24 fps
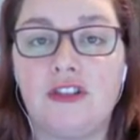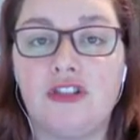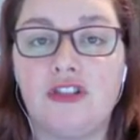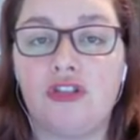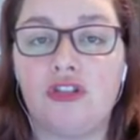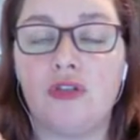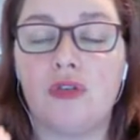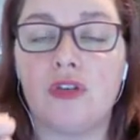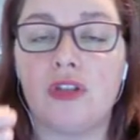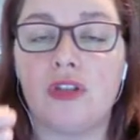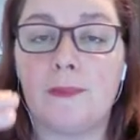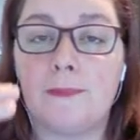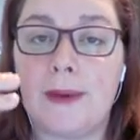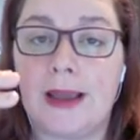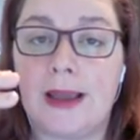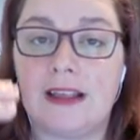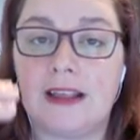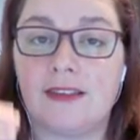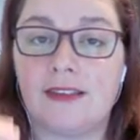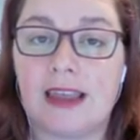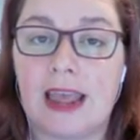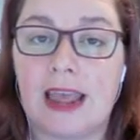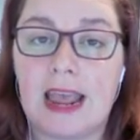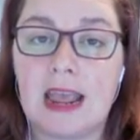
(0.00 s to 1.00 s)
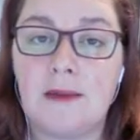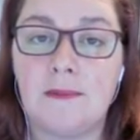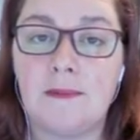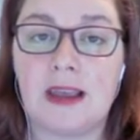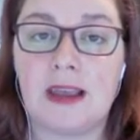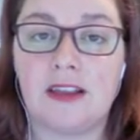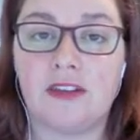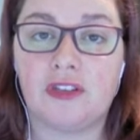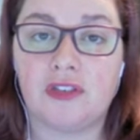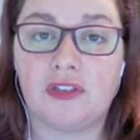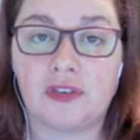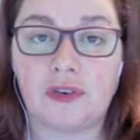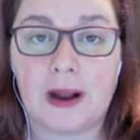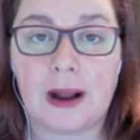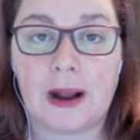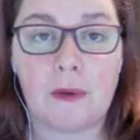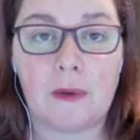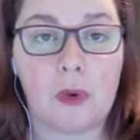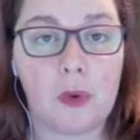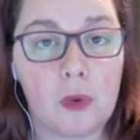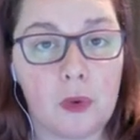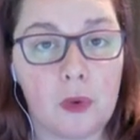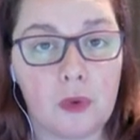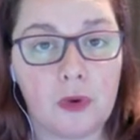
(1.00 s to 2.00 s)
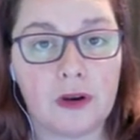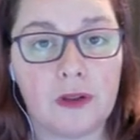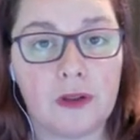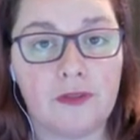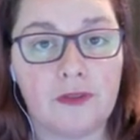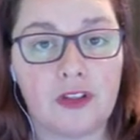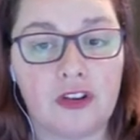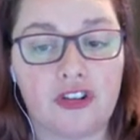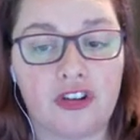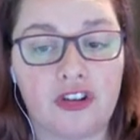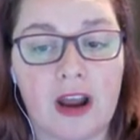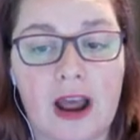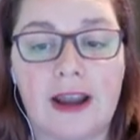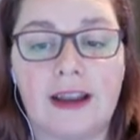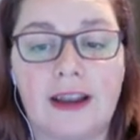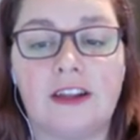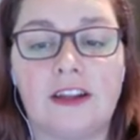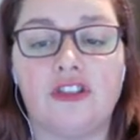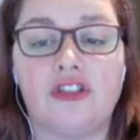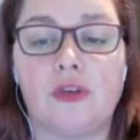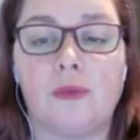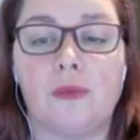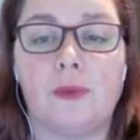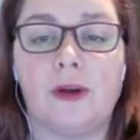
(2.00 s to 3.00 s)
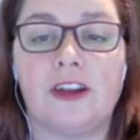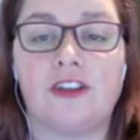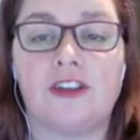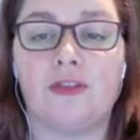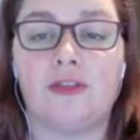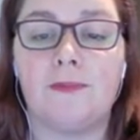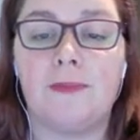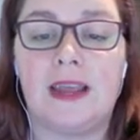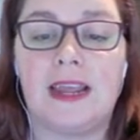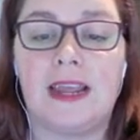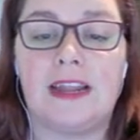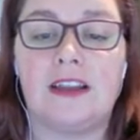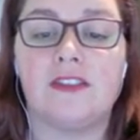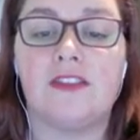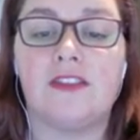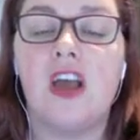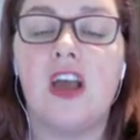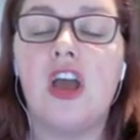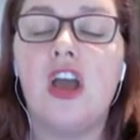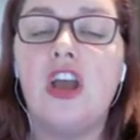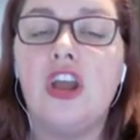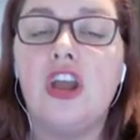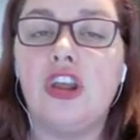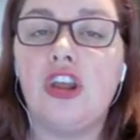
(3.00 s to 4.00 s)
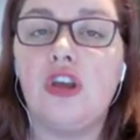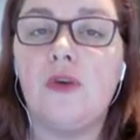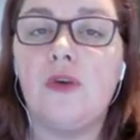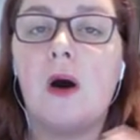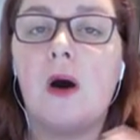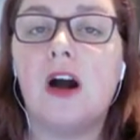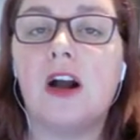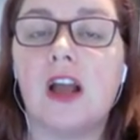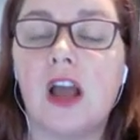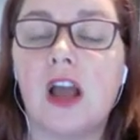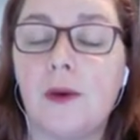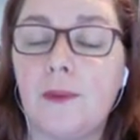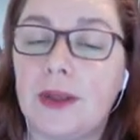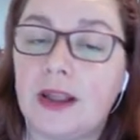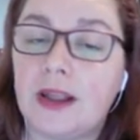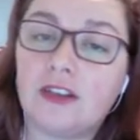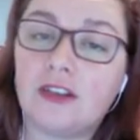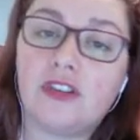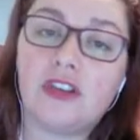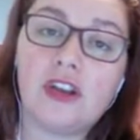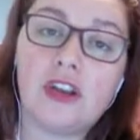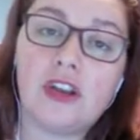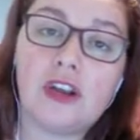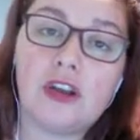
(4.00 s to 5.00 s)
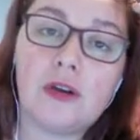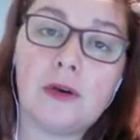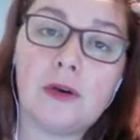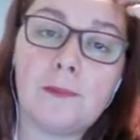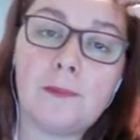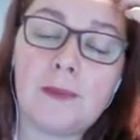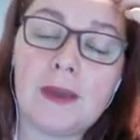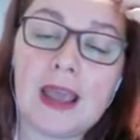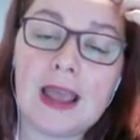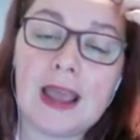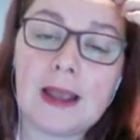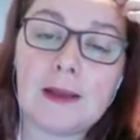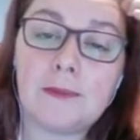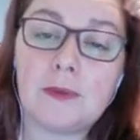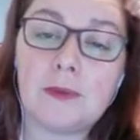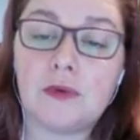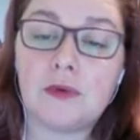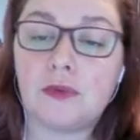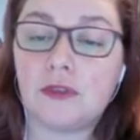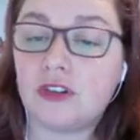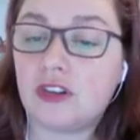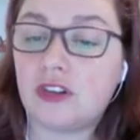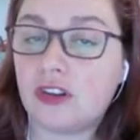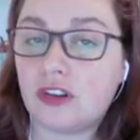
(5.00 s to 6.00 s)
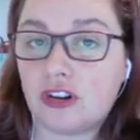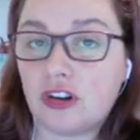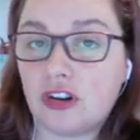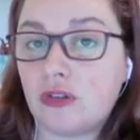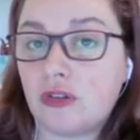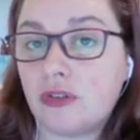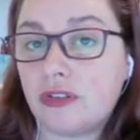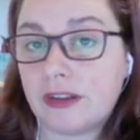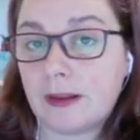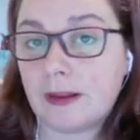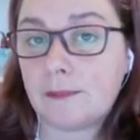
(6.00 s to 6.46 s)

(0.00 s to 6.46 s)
made sure the base game is throughout all of the challenge, which means you are going to be able to